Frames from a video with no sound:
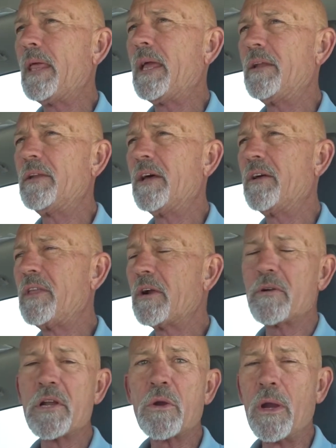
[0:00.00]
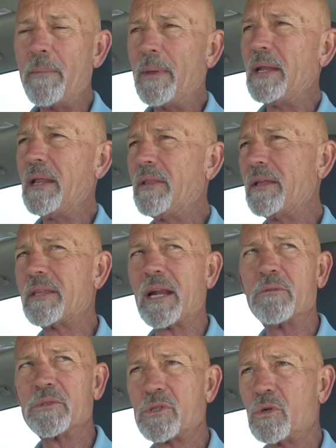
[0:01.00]
And they're in agreement, and they thought
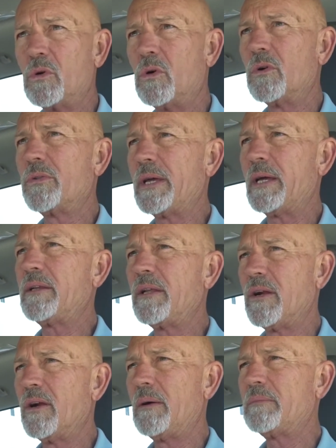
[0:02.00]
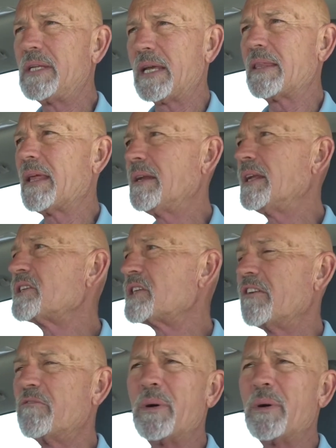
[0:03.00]
it was cool that, you know, I'm taking the initiative.